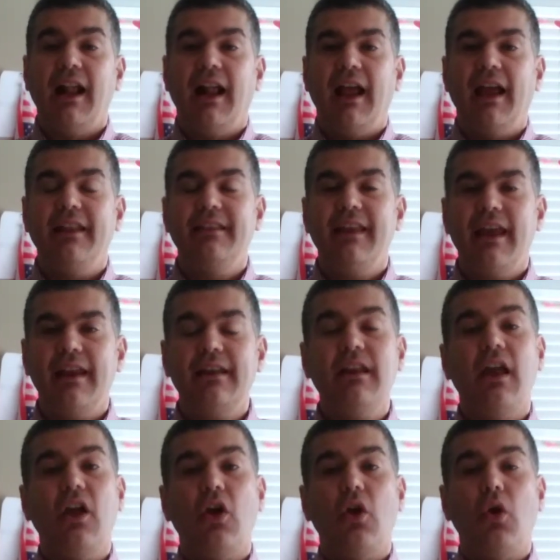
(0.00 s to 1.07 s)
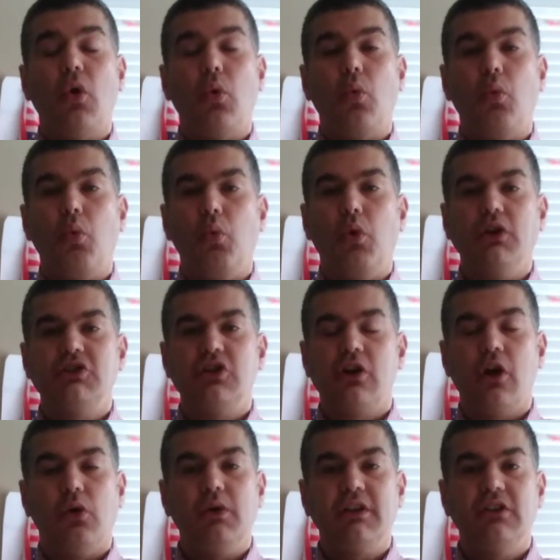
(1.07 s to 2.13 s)
And then what you're
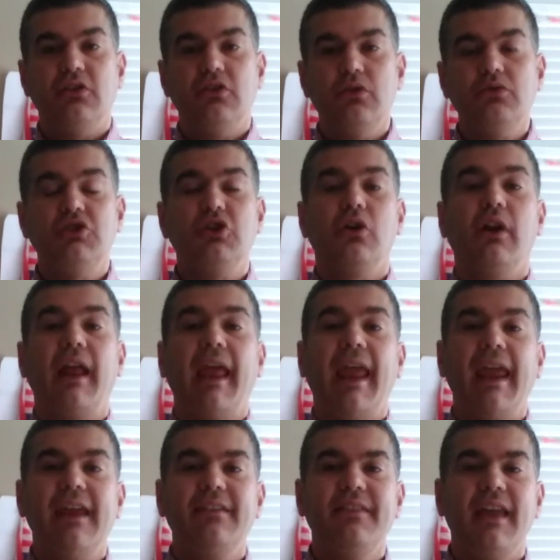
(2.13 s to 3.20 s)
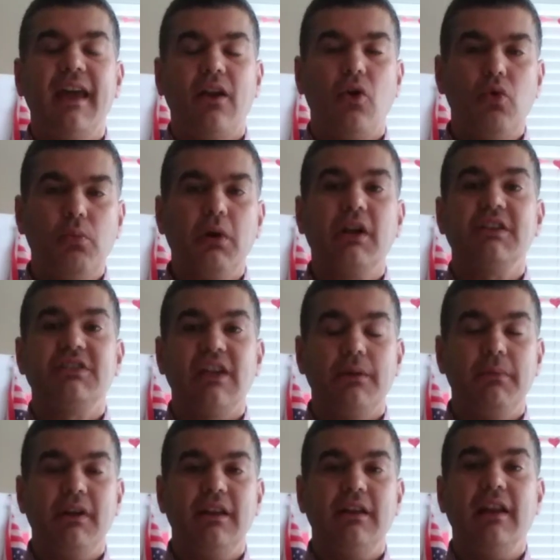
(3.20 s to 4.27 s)
going to do is you're going to hand that homework
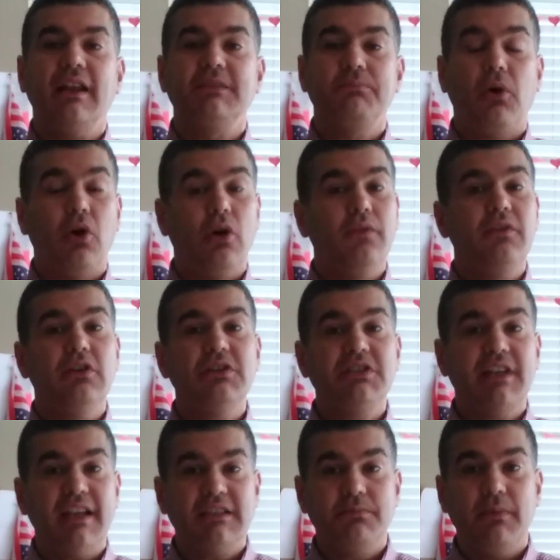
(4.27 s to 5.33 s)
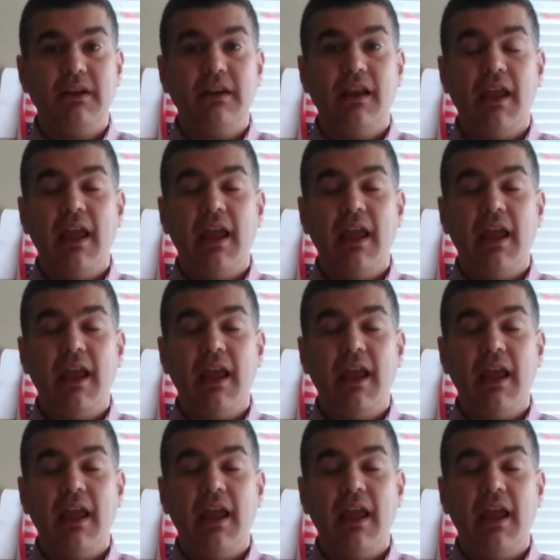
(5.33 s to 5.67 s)
assignment in as part of your assessment,